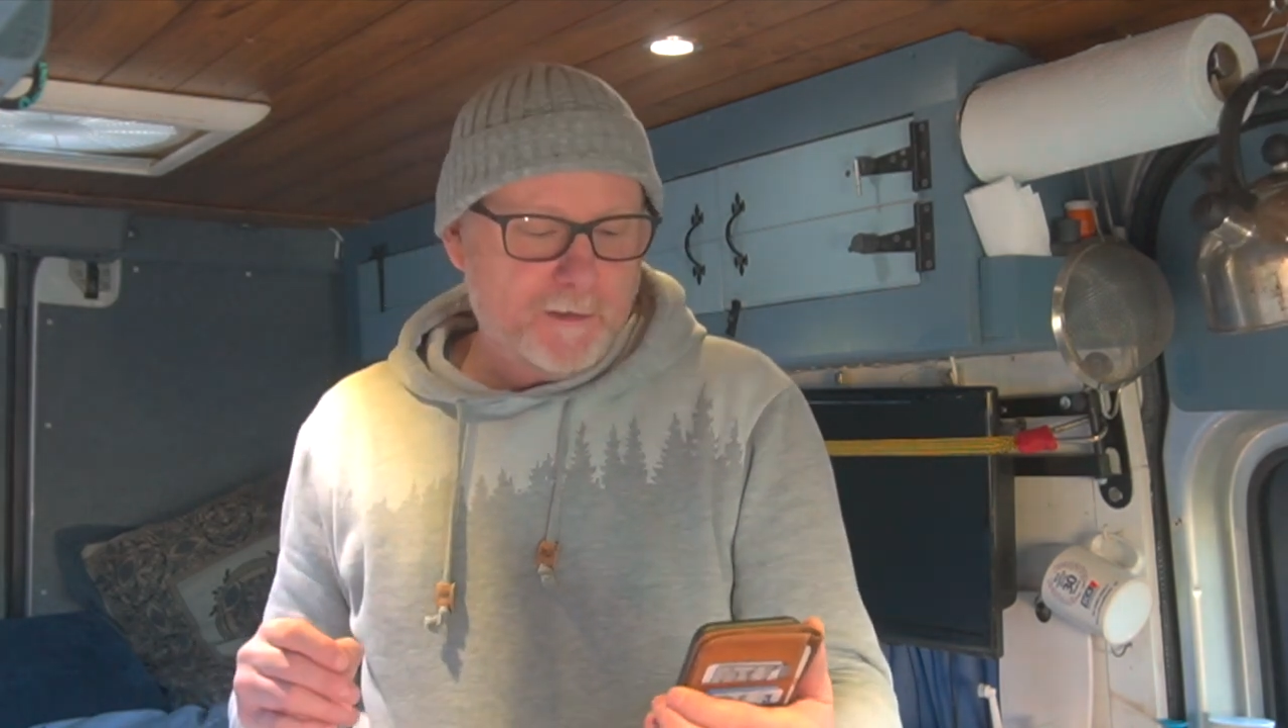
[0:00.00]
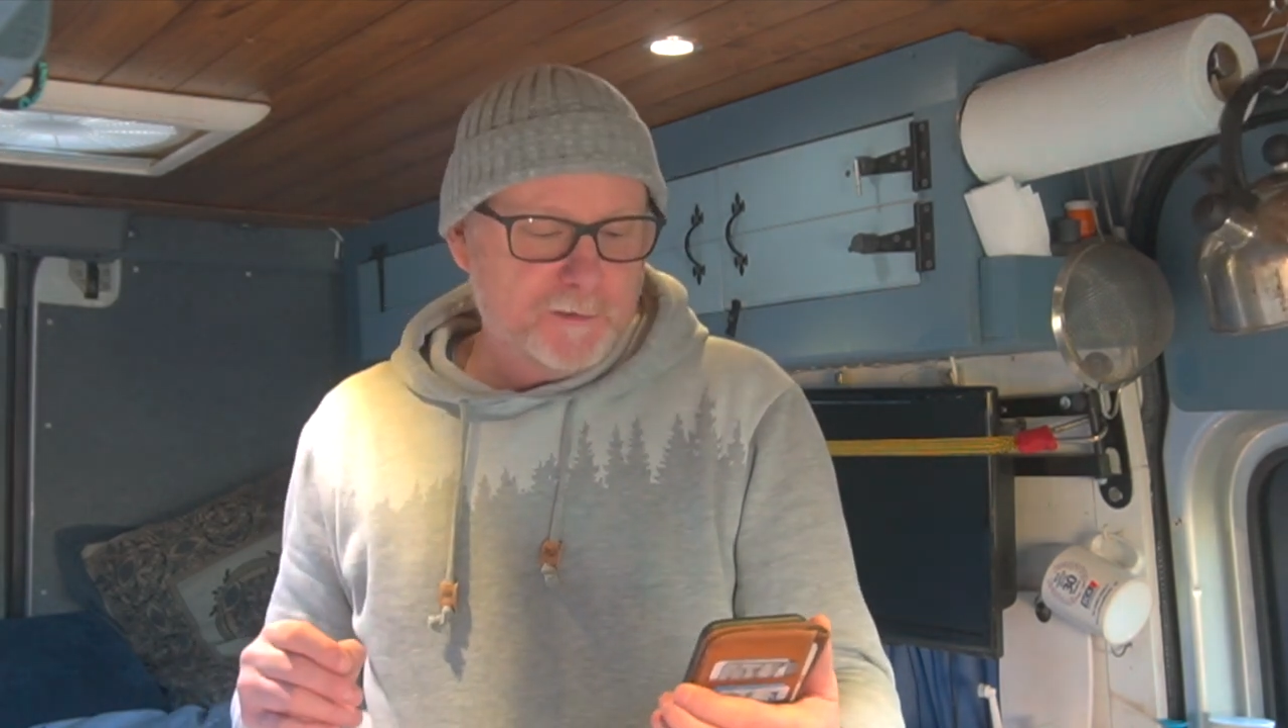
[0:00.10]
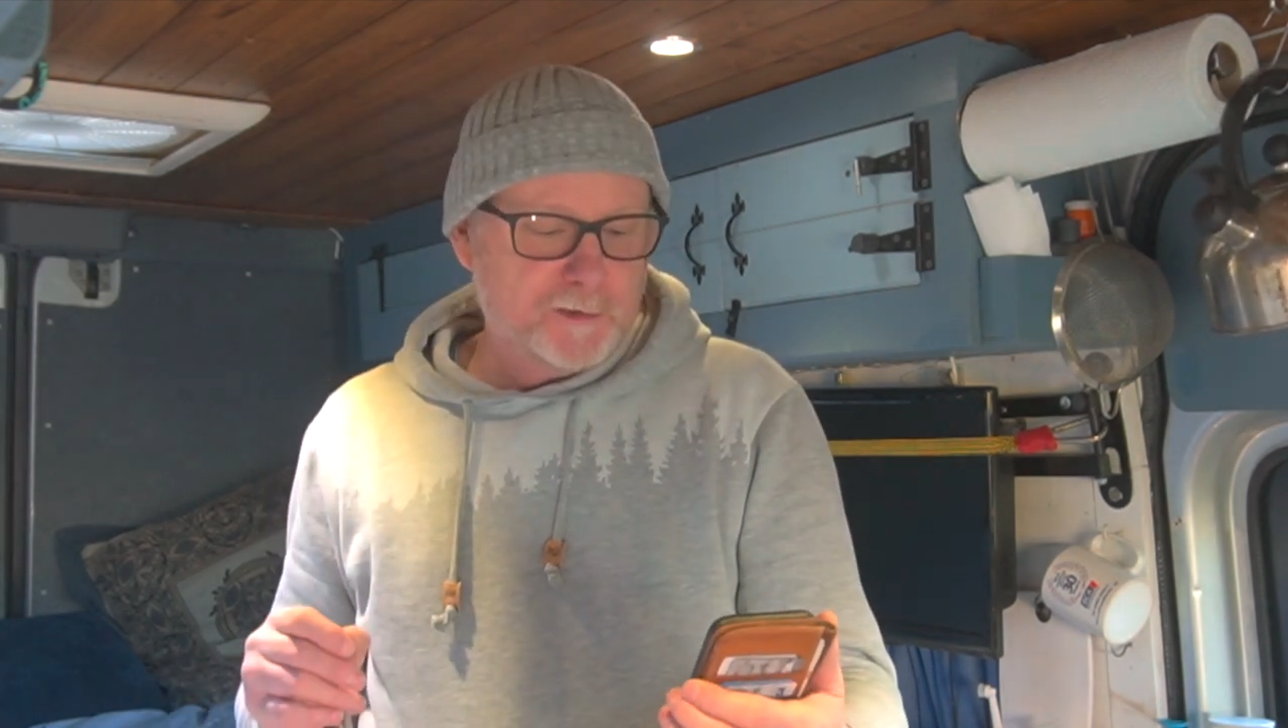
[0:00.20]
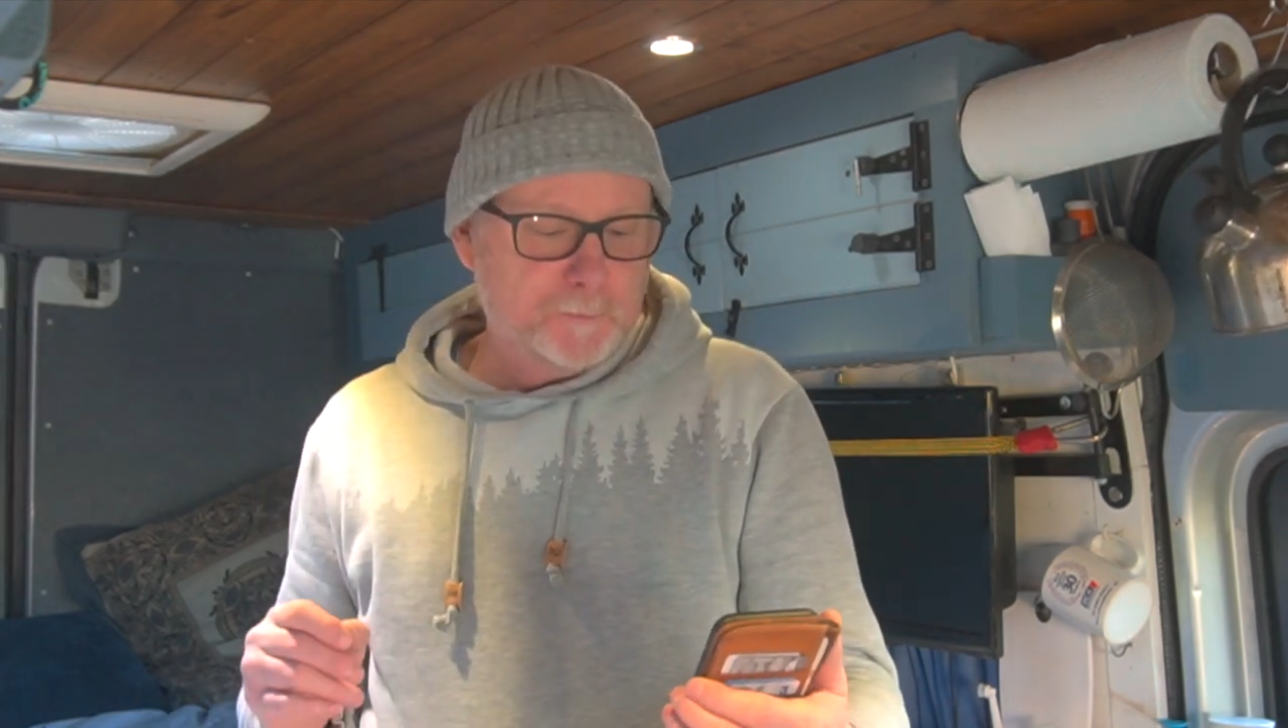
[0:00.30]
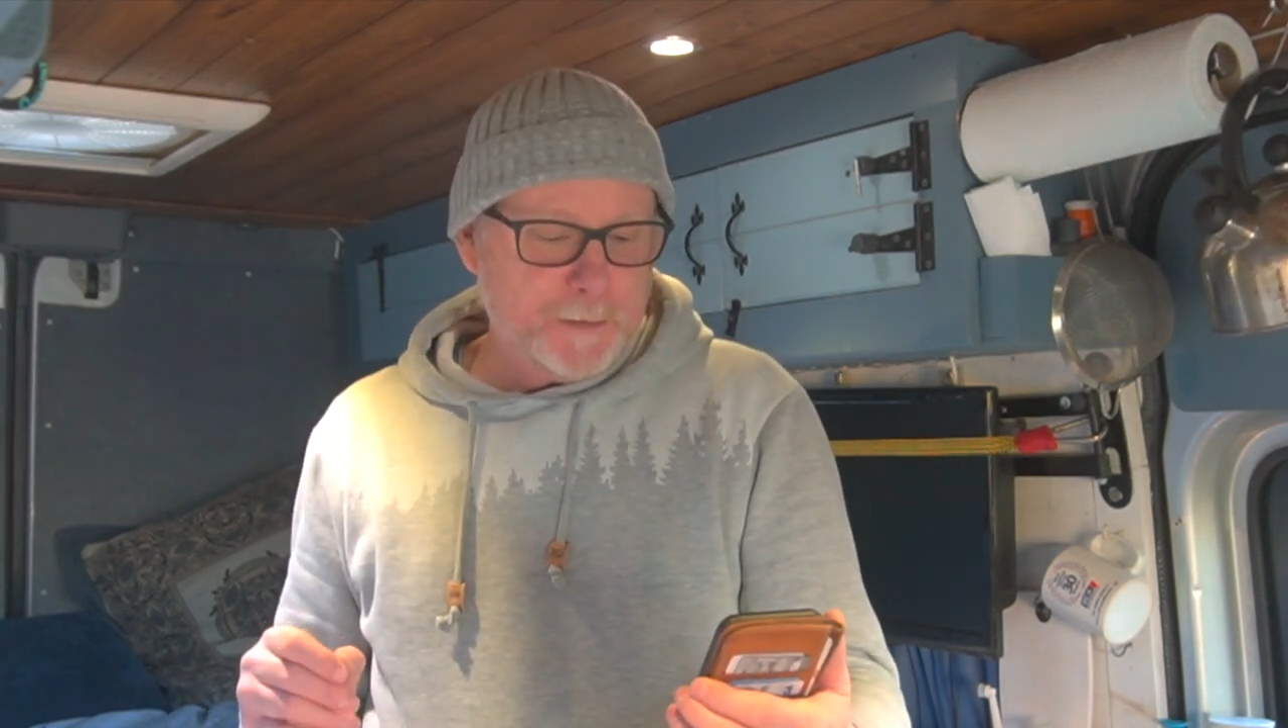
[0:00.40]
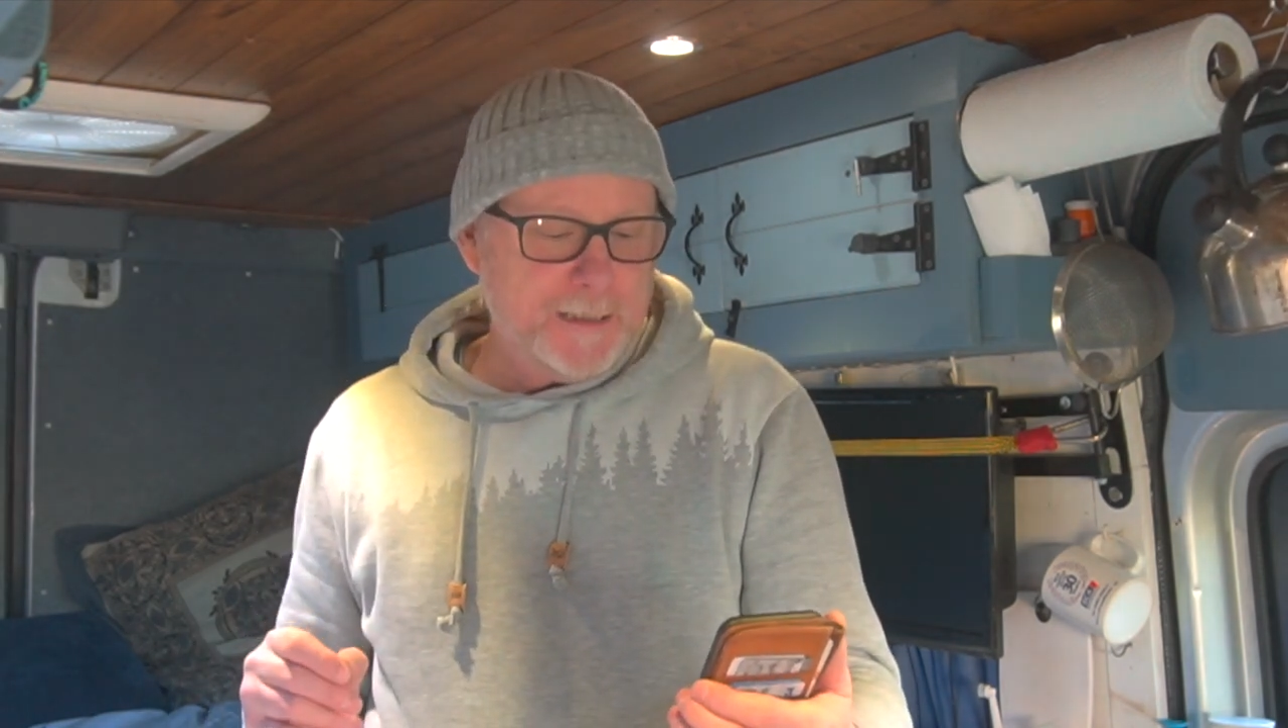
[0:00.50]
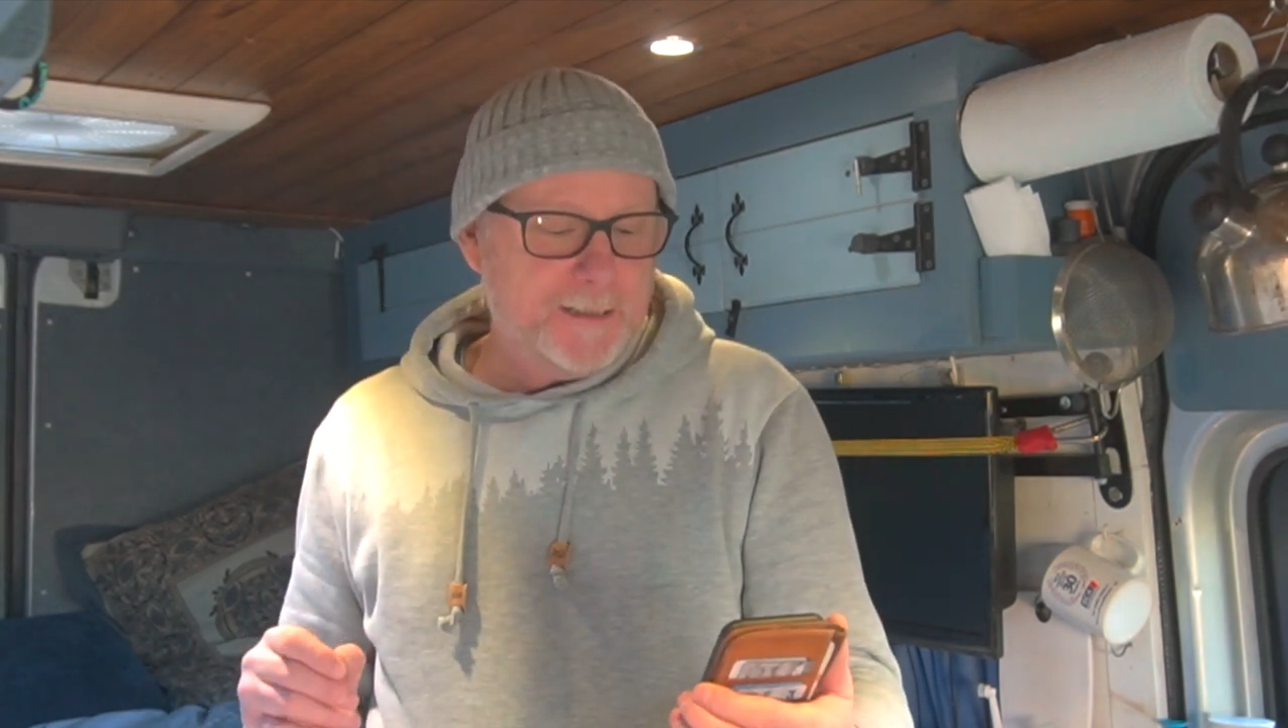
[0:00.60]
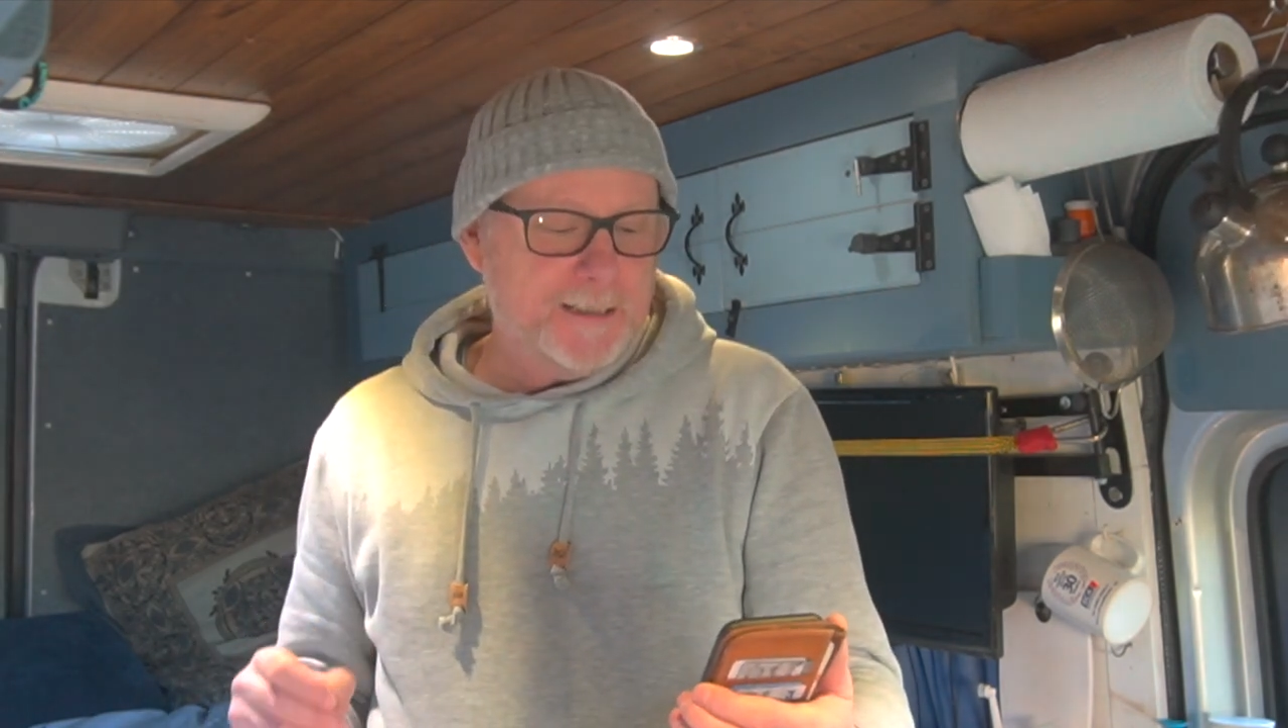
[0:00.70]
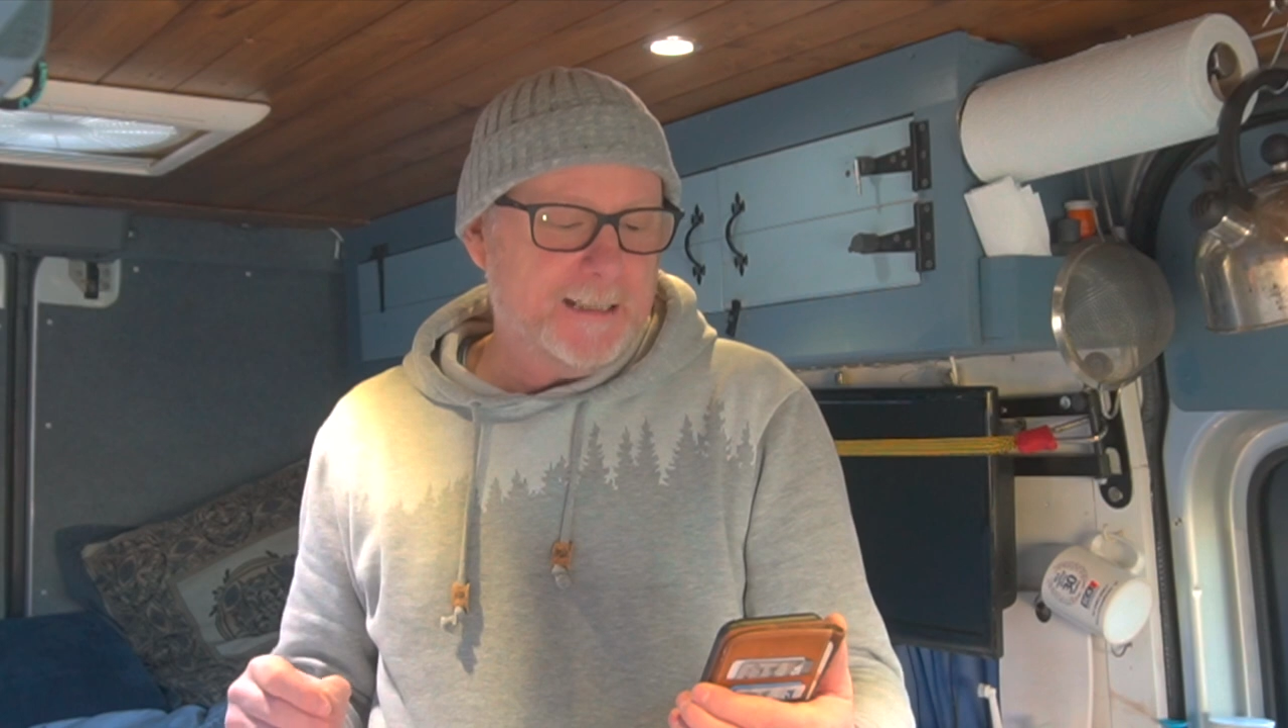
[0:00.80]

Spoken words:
Speaking